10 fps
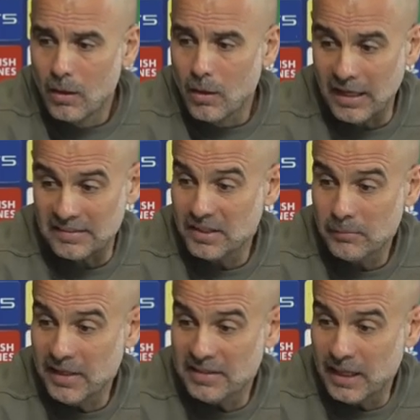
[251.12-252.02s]
I said
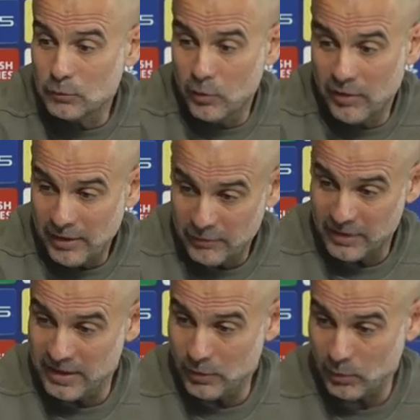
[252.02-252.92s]
many times, when I arrived
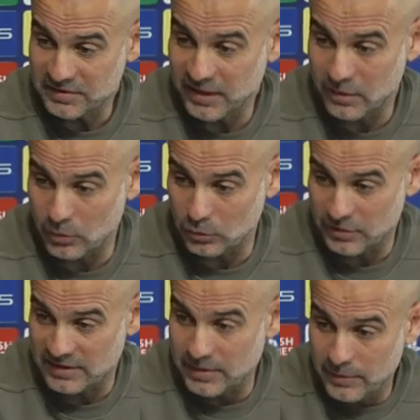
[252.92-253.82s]
here, I signed the
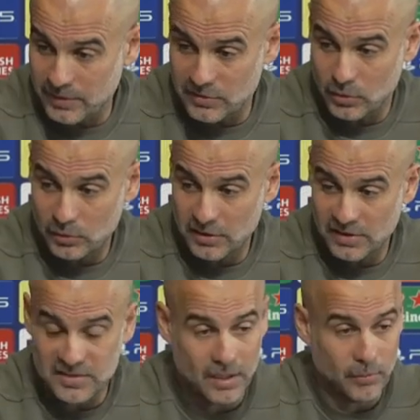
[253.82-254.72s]
contract 7 years ago,
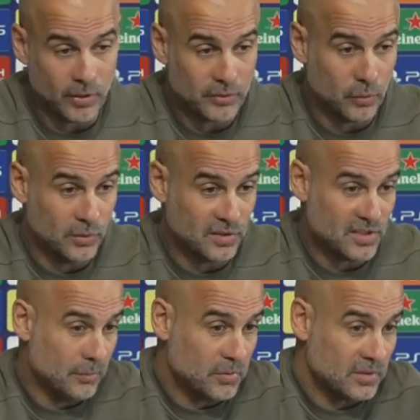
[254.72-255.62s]
didn't tell me how to win the
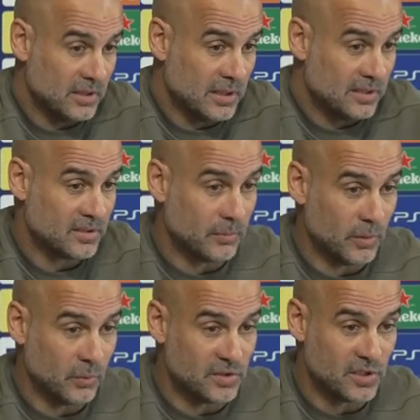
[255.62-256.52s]
Champions League. I sent me
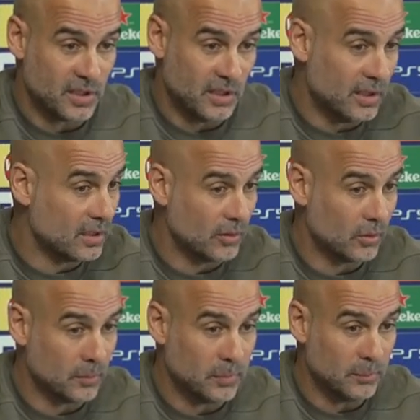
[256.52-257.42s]
with Chiki and all
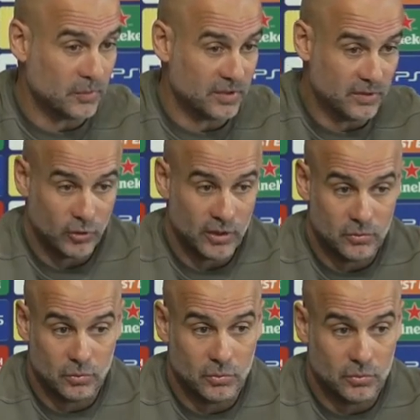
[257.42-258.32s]
the people said, try
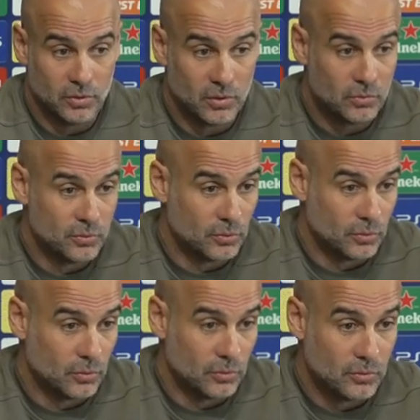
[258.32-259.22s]
to,
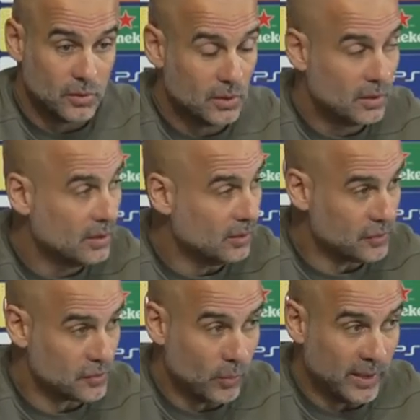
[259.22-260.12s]
the
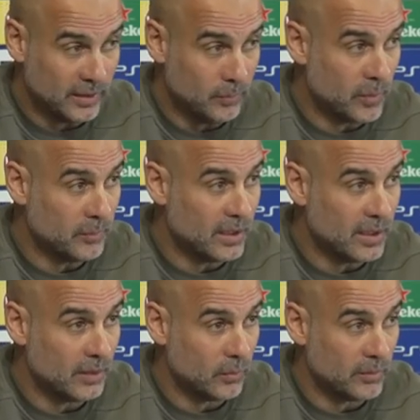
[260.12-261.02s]
reason why they bring me
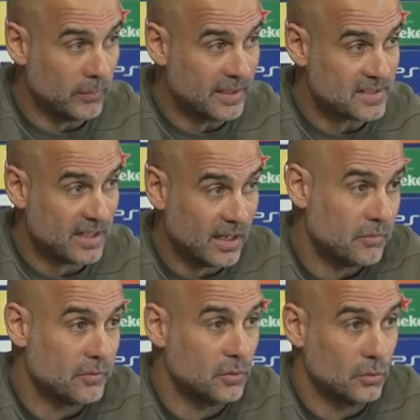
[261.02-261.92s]
here with my
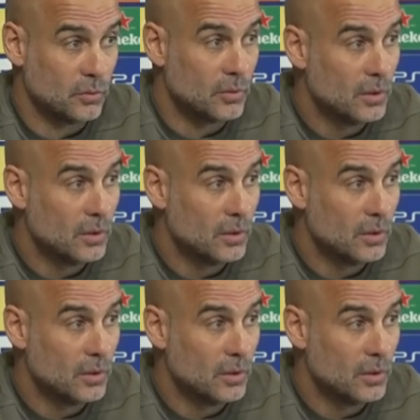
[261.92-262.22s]
staff to